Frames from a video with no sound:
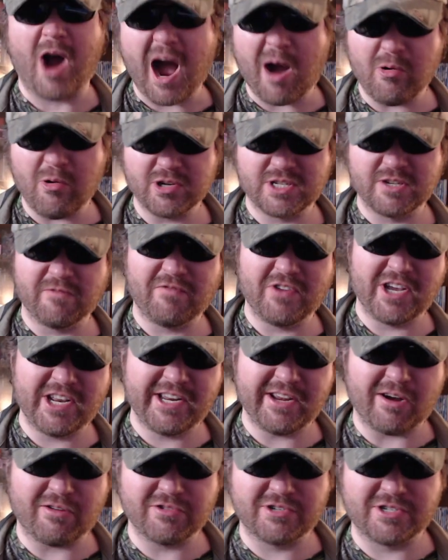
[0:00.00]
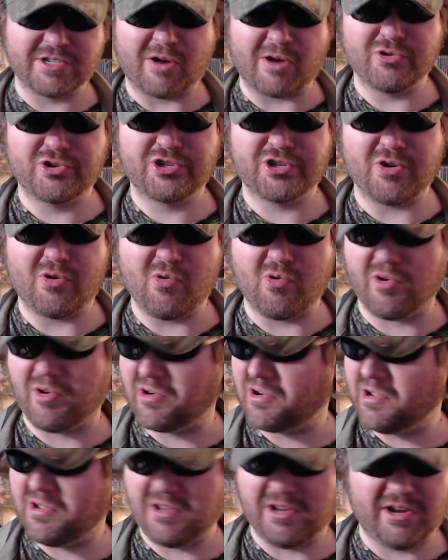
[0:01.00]
Why was the video so
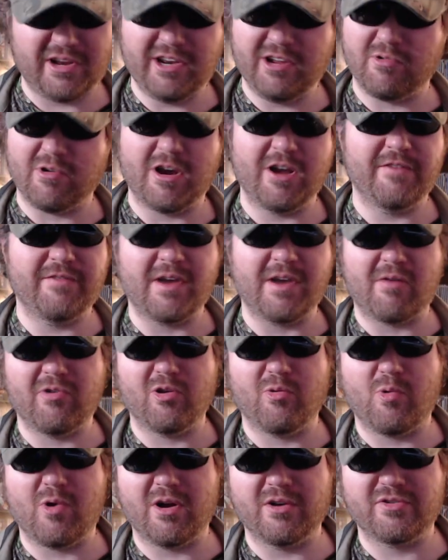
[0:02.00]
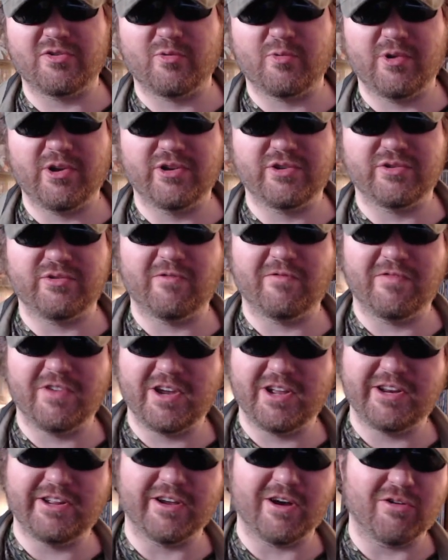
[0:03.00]
short? Anyway, if y'all want to watch the original
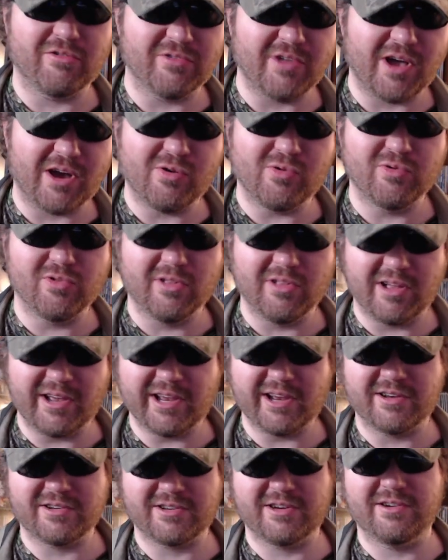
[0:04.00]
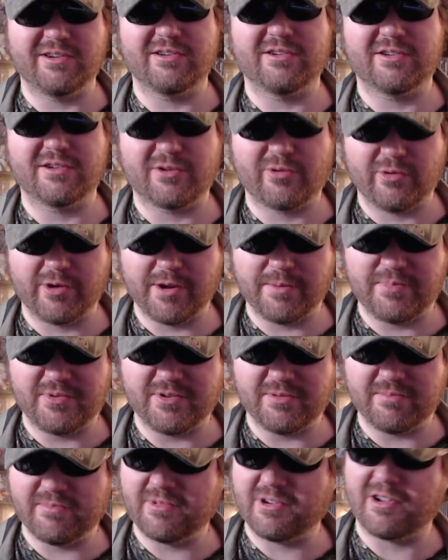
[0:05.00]
video, though, the link is in the
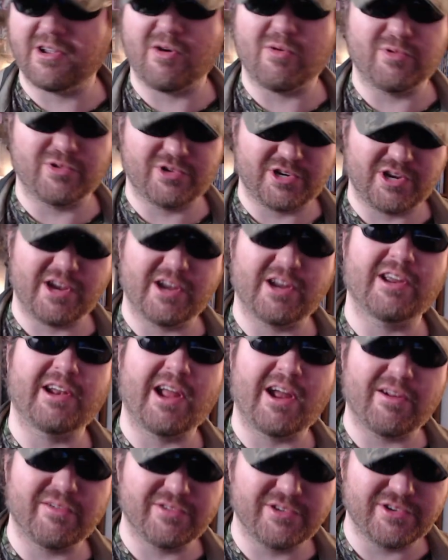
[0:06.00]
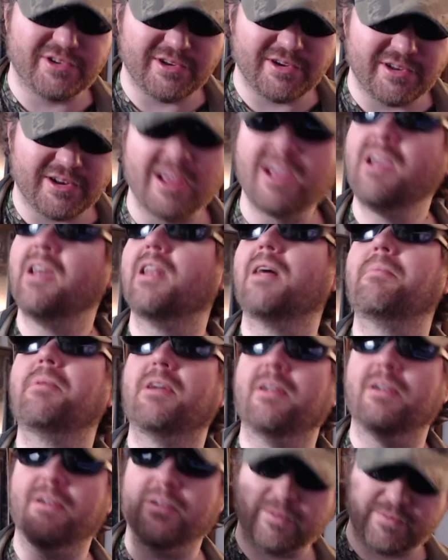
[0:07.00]
description. Go check it out and shit. I'm
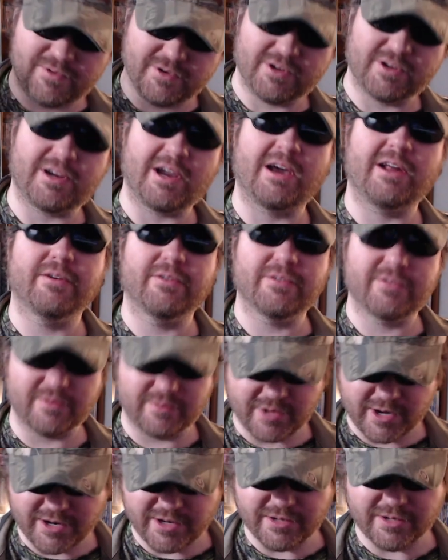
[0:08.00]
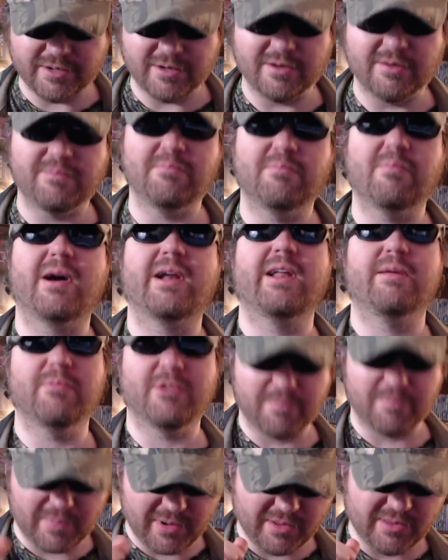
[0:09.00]
getting the fuck out here, so yeah. My name
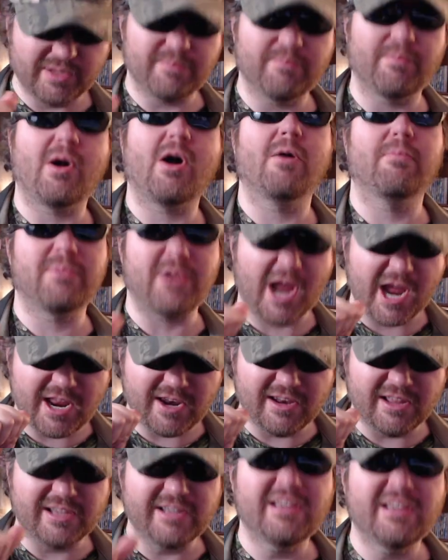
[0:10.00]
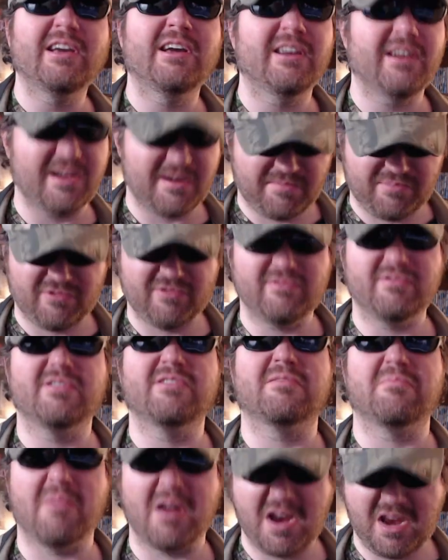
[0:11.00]
is Billy Bob Tanley, and I approve
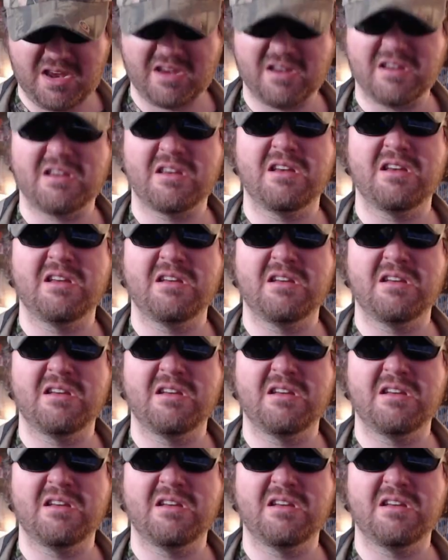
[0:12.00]
this message.